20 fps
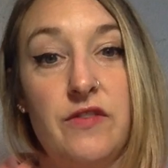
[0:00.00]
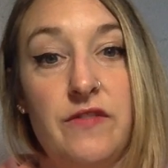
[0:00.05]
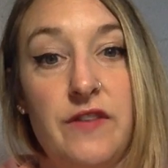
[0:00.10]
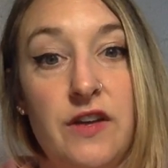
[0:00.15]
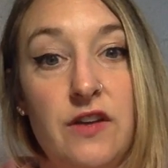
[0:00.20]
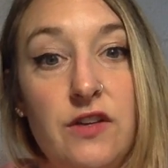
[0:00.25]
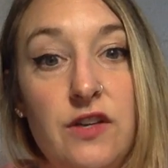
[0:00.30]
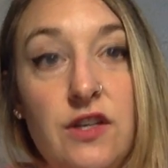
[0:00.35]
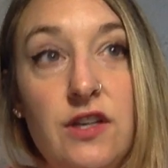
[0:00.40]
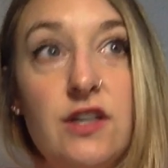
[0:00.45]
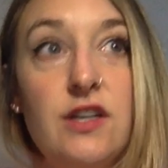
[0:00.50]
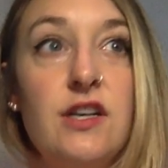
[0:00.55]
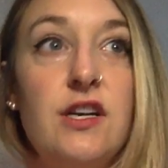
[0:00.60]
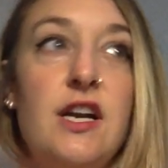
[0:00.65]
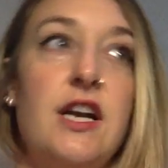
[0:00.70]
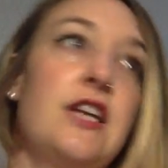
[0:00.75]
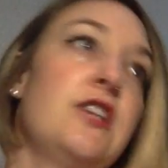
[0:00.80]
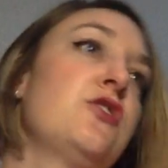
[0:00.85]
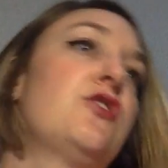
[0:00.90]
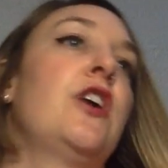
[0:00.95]
failure
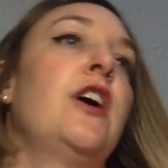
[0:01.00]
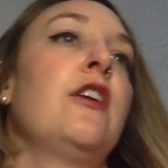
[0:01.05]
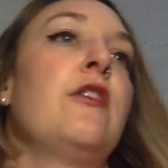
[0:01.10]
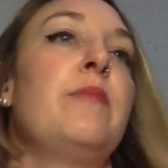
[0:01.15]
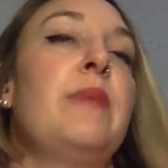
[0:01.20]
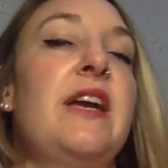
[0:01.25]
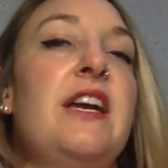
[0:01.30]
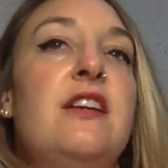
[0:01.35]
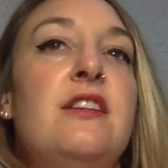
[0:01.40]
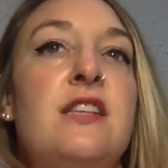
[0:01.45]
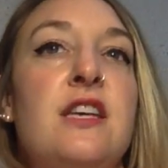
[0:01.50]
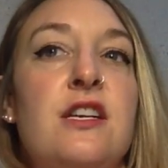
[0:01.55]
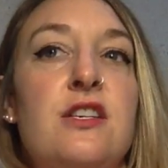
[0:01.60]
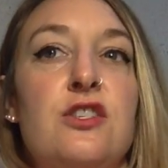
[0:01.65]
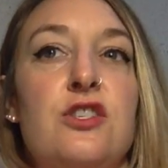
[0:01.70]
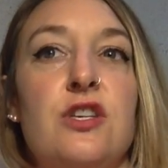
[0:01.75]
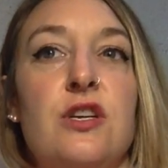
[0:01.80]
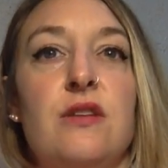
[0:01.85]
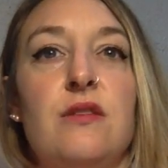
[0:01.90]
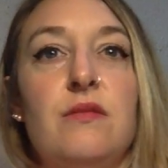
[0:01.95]
and try to pay
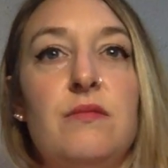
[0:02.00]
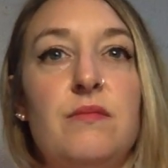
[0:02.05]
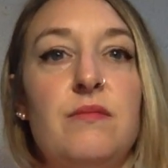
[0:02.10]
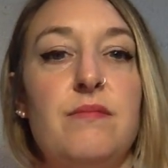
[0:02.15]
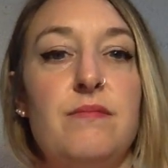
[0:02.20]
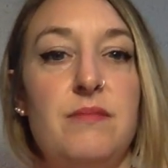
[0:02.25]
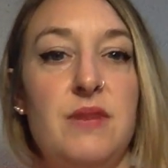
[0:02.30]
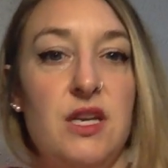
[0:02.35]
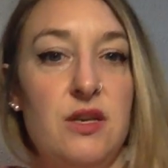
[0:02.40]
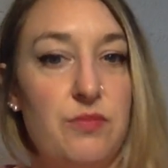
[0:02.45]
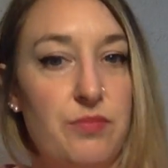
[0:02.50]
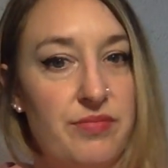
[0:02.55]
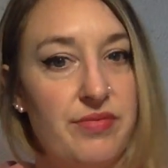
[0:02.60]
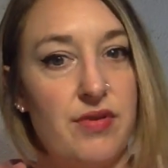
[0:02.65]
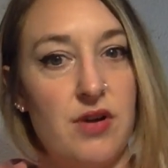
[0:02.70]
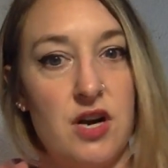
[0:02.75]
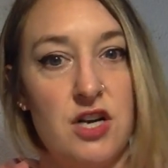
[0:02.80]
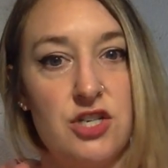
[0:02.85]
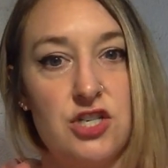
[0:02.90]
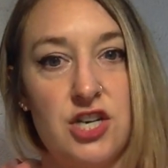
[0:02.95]
attention
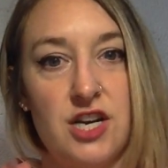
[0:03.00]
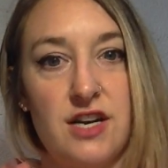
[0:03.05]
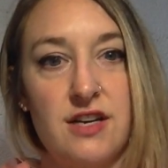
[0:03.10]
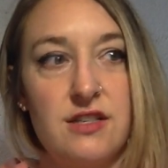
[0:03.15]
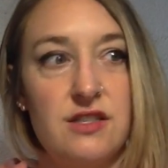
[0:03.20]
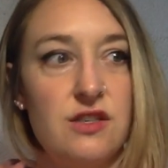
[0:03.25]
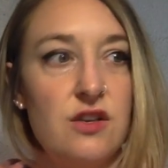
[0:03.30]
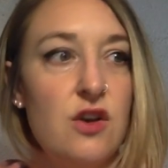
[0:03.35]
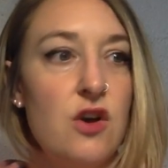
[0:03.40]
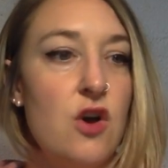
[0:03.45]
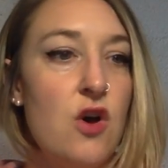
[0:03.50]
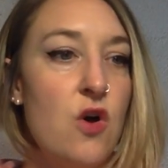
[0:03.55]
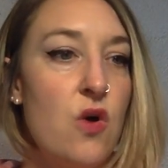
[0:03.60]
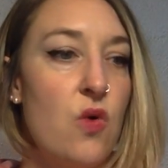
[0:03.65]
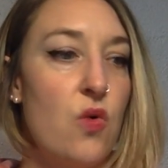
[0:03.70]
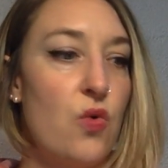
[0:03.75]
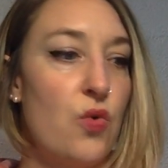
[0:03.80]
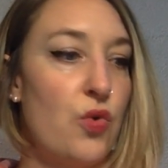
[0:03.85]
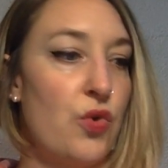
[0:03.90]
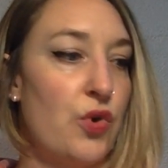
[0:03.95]
mid-project
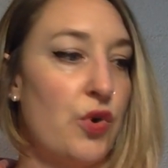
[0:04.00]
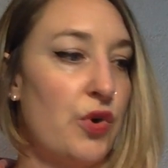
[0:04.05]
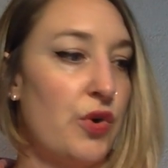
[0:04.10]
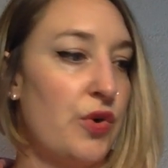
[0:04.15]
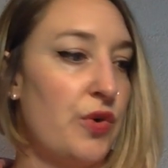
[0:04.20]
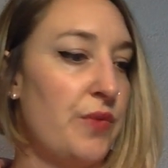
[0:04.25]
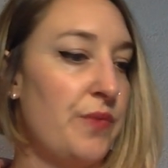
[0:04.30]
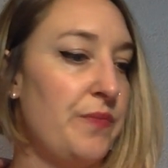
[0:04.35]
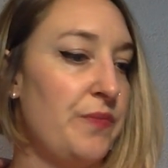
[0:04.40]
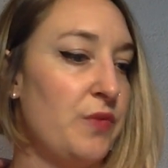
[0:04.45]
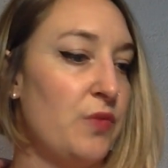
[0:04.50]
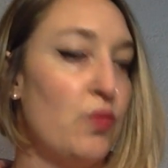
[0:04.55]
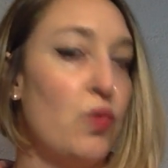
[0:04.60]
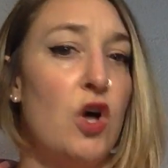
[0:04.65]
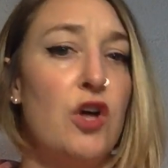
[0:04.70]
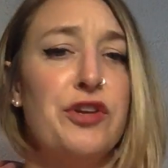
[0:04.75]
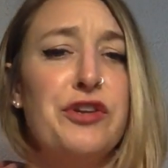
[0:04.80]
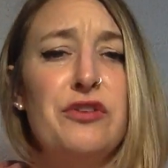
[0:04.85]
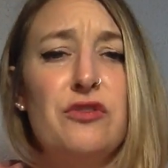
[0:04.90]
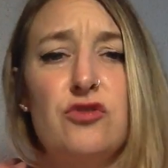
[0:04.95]
or
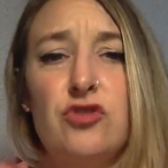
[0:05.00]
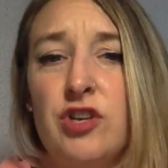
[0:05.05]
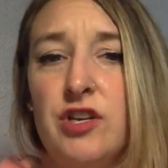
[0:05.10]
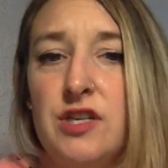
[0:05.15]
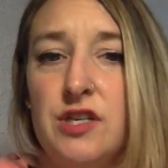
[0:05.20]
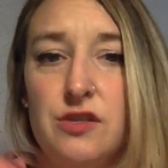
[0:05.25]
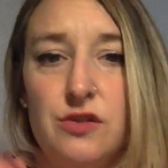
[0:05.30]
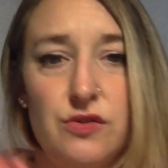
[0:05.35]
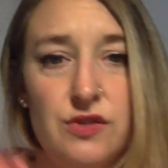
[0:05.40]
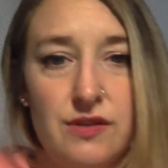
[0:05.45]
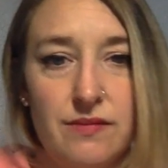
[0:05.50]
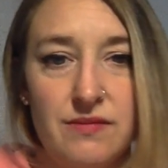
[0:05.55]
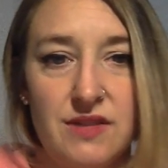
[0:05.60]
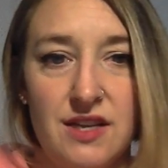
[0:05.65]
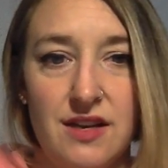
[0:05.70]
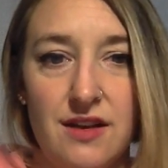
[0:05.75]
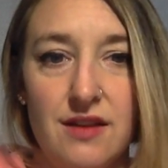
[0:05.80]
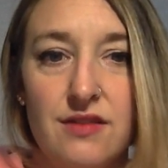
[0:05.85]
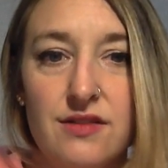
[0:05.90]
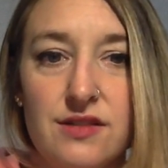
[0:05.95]
while you're trying to do
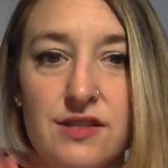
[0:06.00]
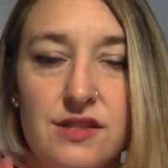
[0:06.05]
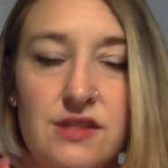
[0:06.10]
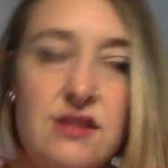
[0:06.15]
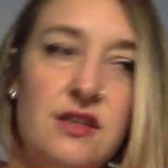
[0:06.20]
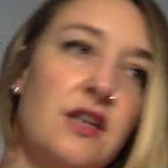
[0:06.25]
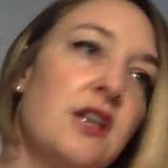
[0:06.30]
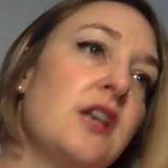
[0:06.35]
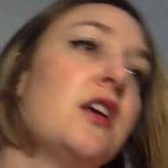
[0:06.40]
something else.